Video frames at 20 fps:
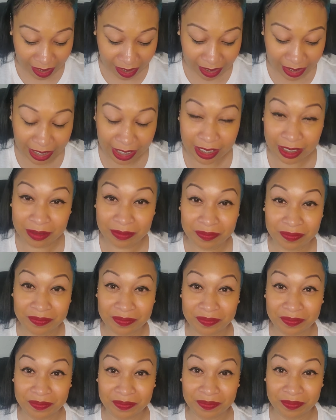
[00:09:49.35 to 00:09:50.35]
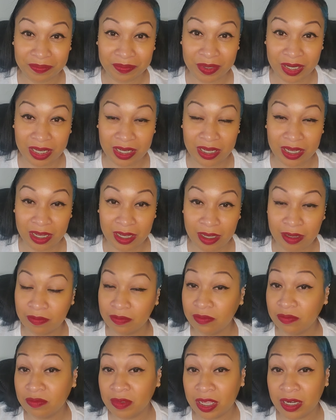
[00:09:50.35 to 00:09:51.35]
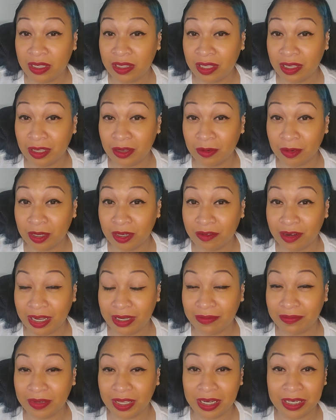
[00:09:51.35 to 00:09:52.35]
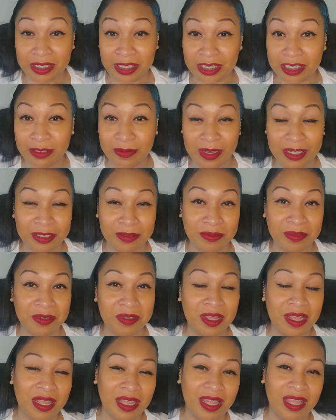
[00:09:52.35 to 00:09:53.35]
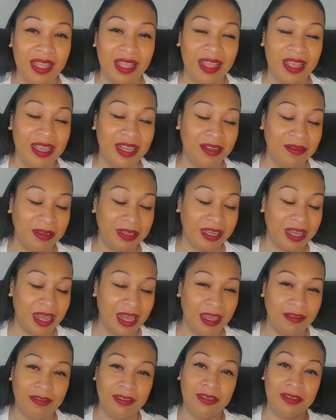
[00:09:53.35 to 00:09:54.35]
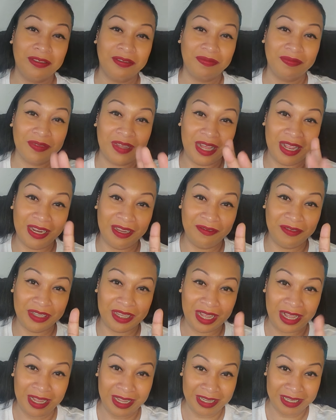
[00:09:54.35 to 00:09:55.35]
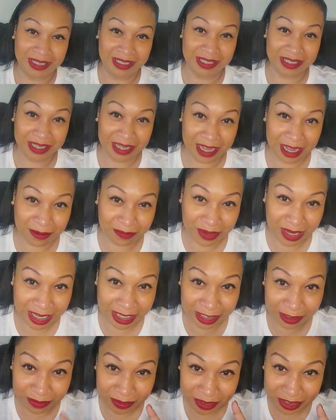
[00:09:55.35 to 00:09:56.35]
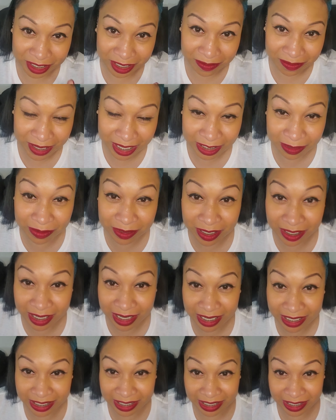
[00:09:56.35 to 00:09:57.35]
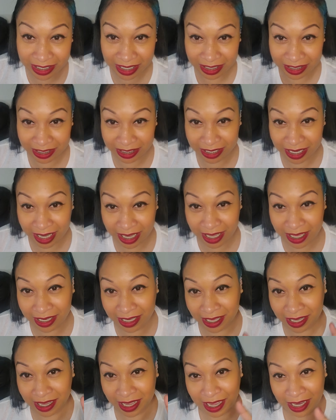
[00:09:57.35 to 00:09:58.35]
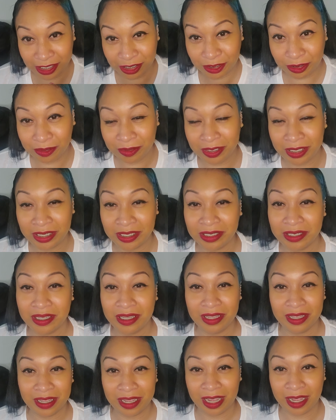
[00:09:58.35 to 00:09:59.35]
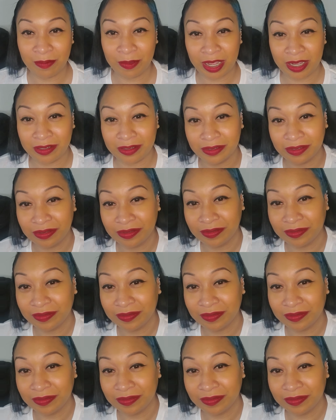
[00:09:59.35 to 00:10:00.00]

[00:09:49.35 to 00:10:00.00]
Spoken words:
Okay? But anything can work, right? Anything is possible. Anyway, I have to go. I love you guys. I'm possible. You're possible, girl. S.E. Tasha Tai, a.k.a. Astro Queen. I'm out.